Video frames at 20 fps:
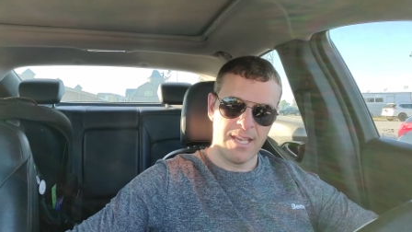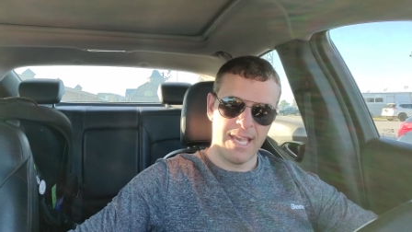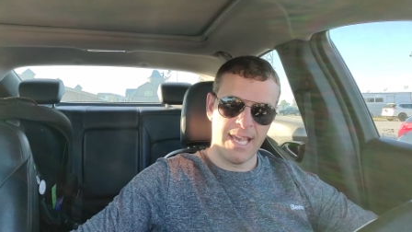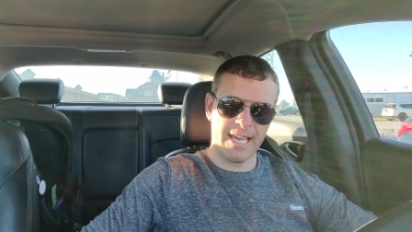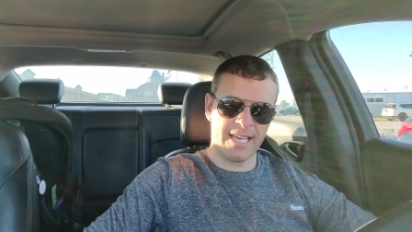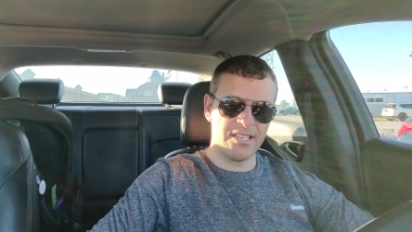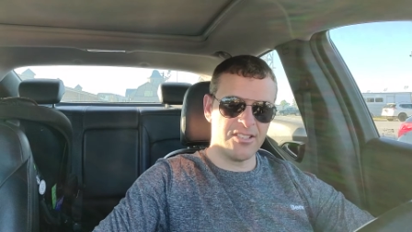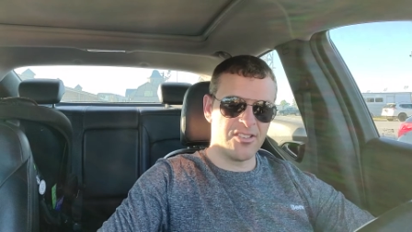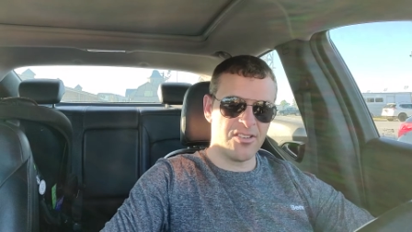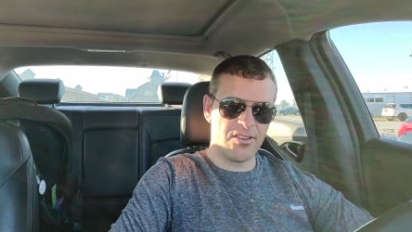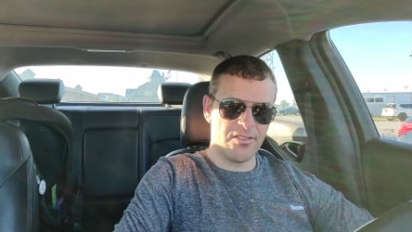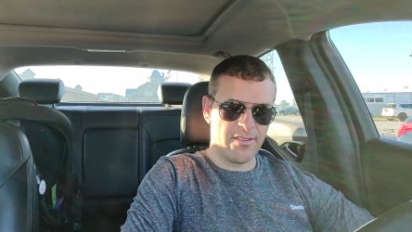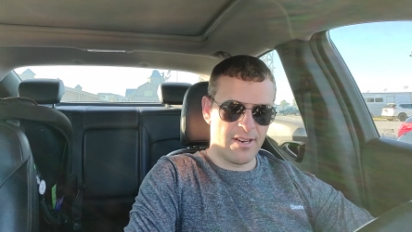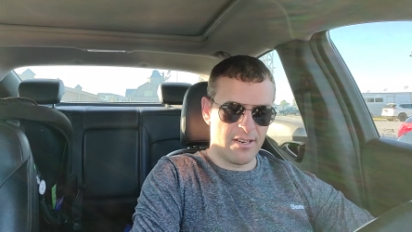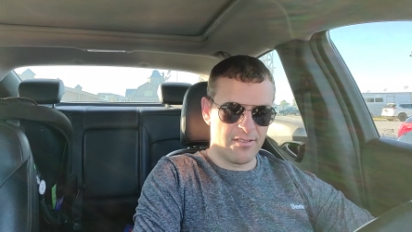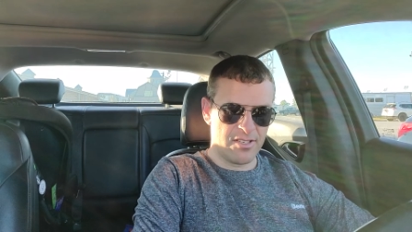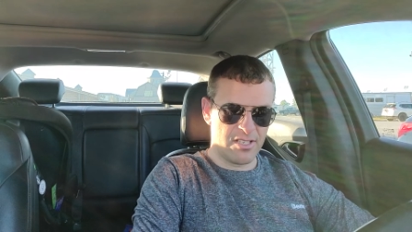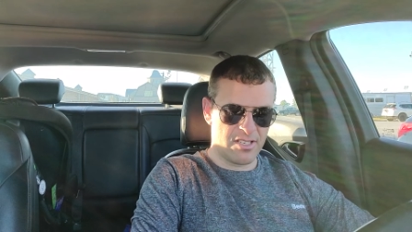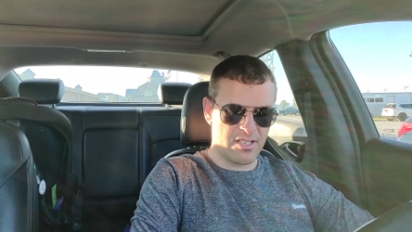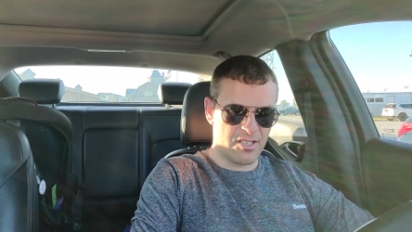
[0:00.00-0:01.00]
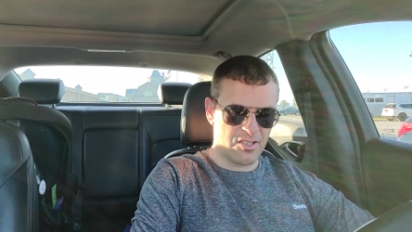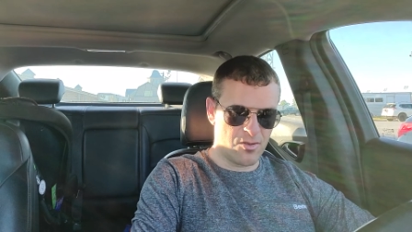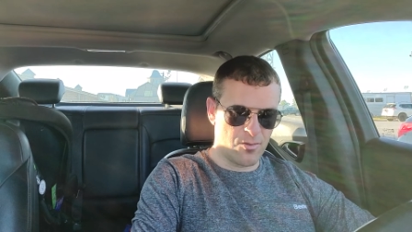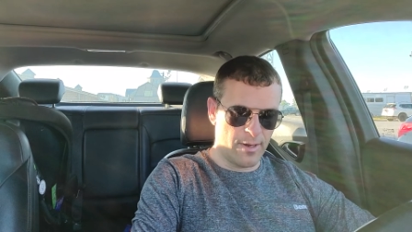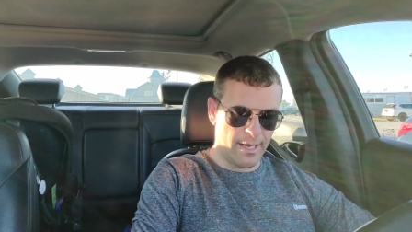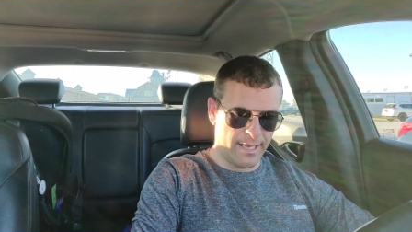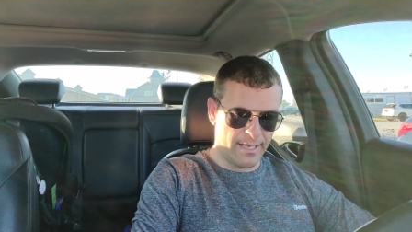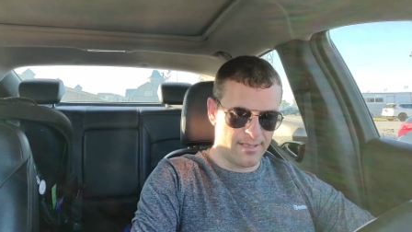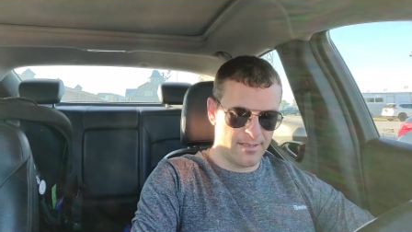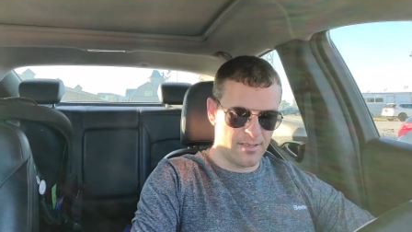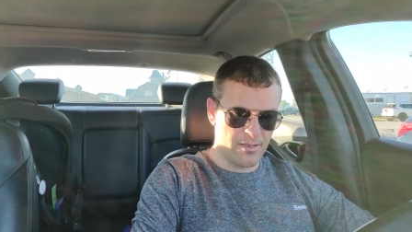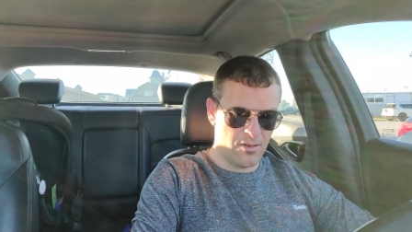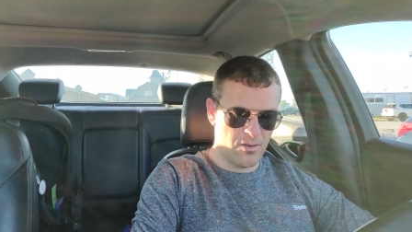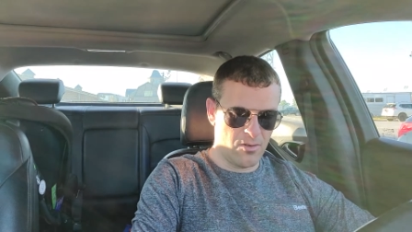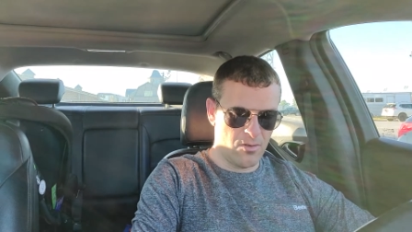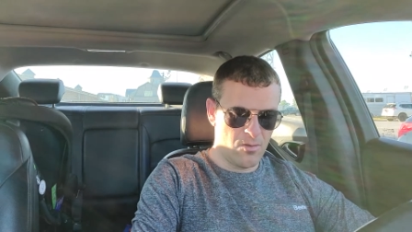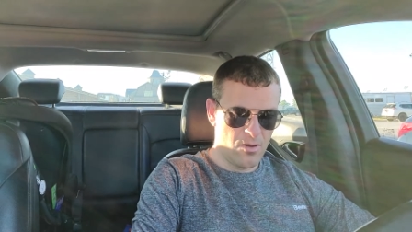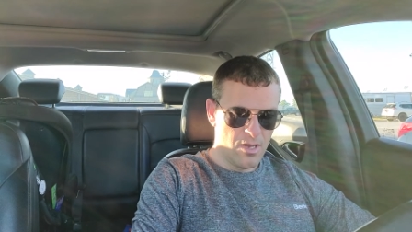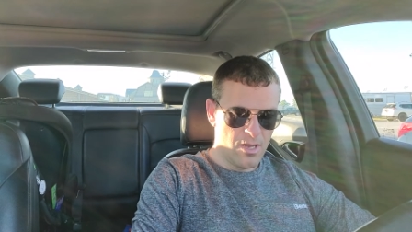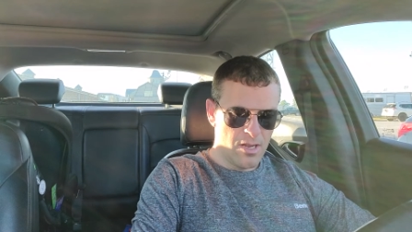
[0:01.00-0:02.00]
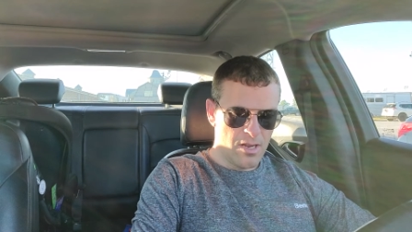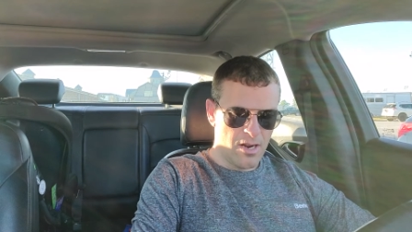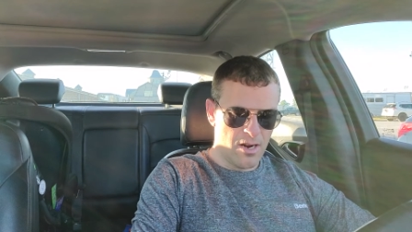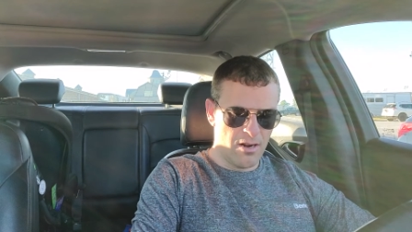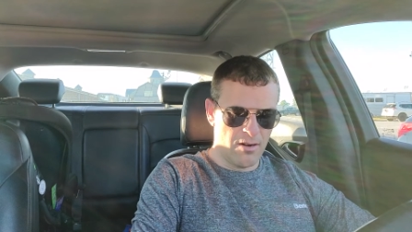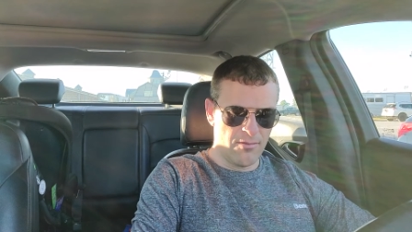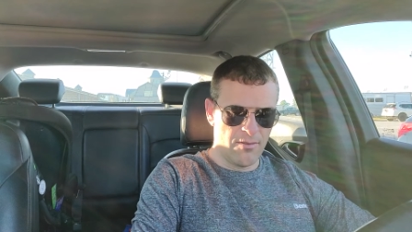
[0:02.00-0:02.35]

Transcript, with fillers: it can turn around just as quick. So uh,